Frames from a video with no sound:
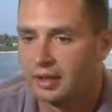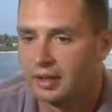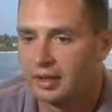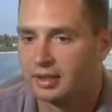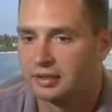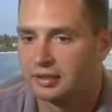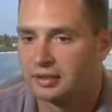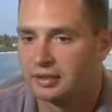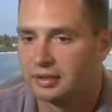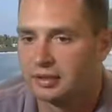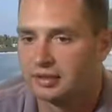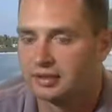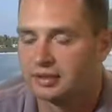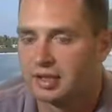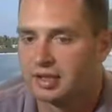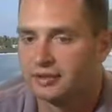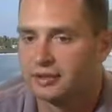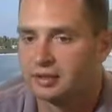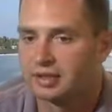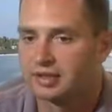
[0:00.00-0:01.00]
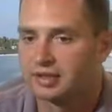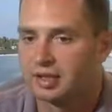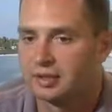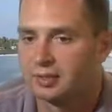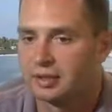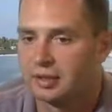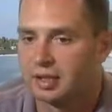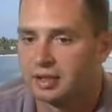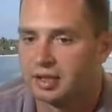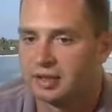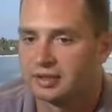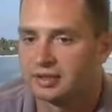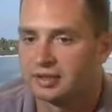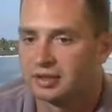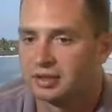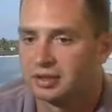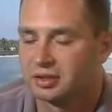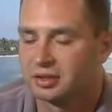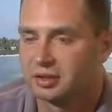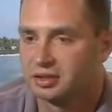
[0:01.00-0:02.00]
It's definitely something that
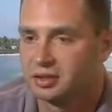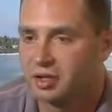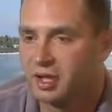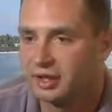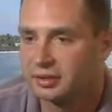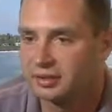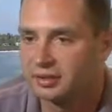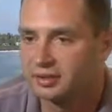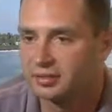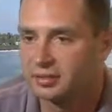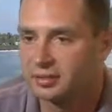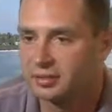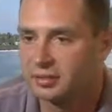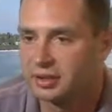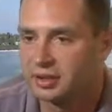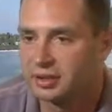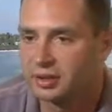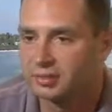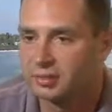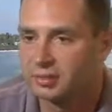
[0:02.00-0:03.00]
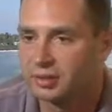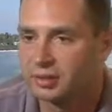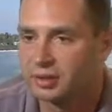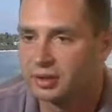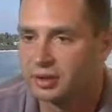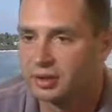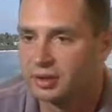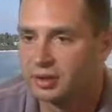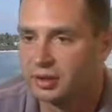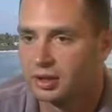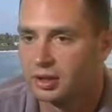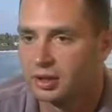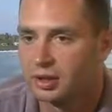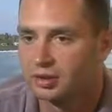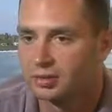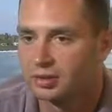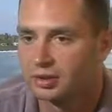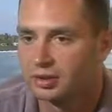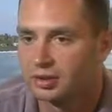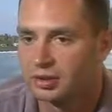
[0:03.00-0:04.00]
doesn't look attractive to me anymore,
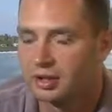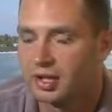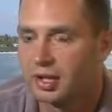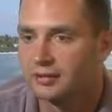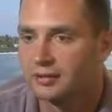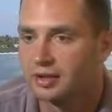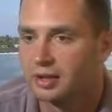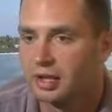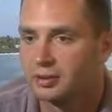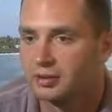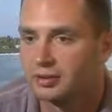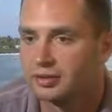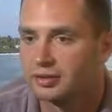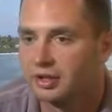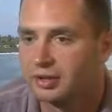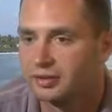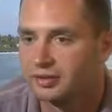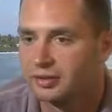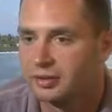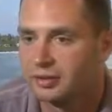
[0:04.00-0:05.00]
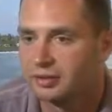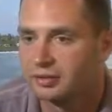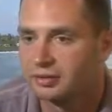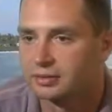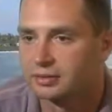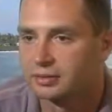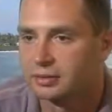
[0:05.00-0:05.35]
the life that I was living.